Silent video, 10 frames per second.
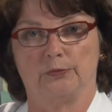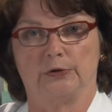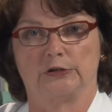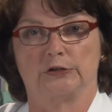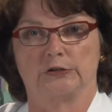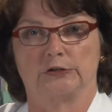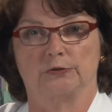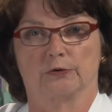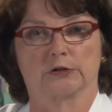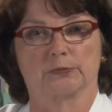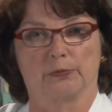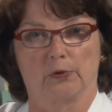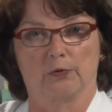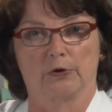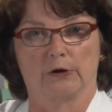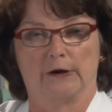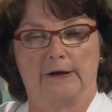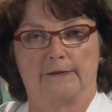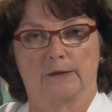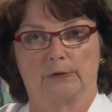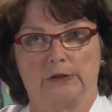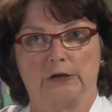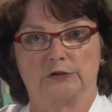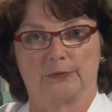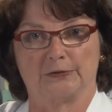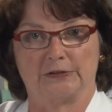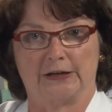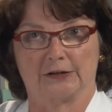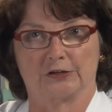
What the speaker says: which is to explore the relationship status,